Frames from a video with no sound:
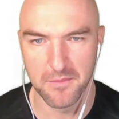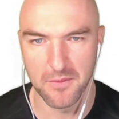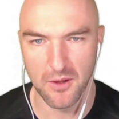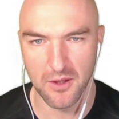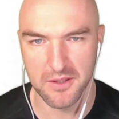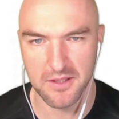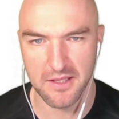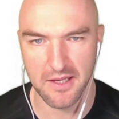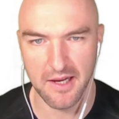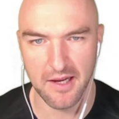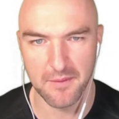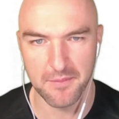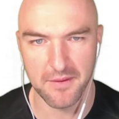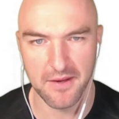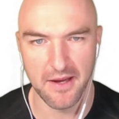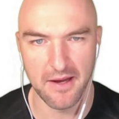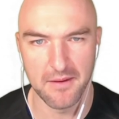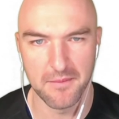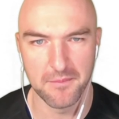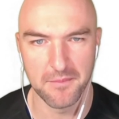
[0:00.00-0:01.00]
plot type
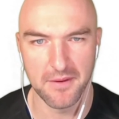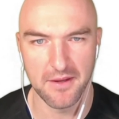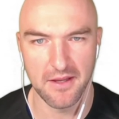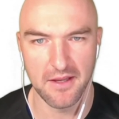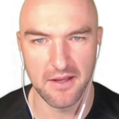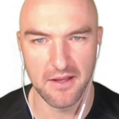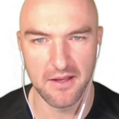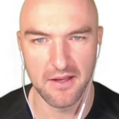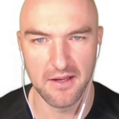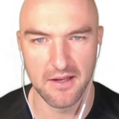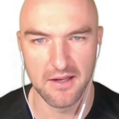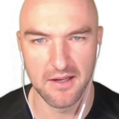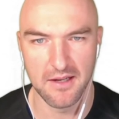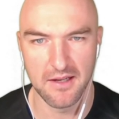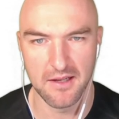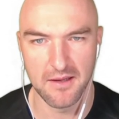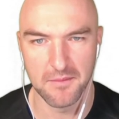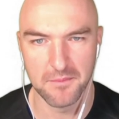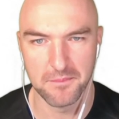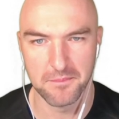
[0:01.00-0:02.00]
can be
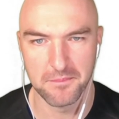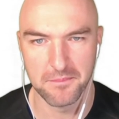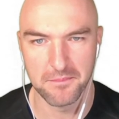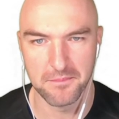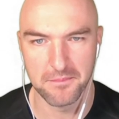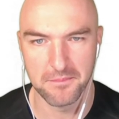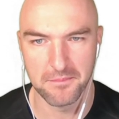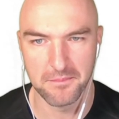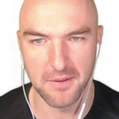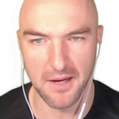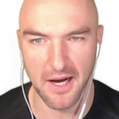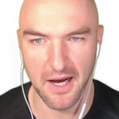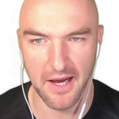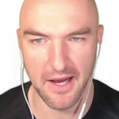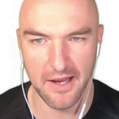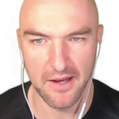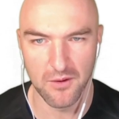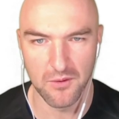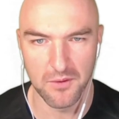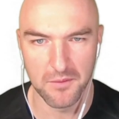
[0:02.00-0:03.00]

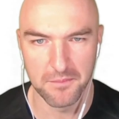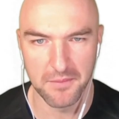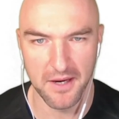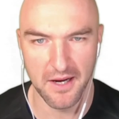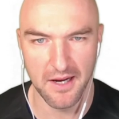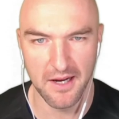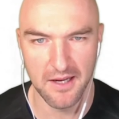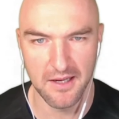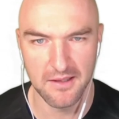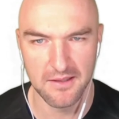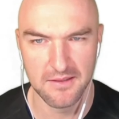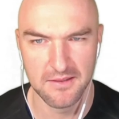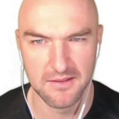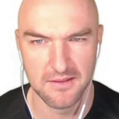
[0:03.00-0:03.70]
pi or bar.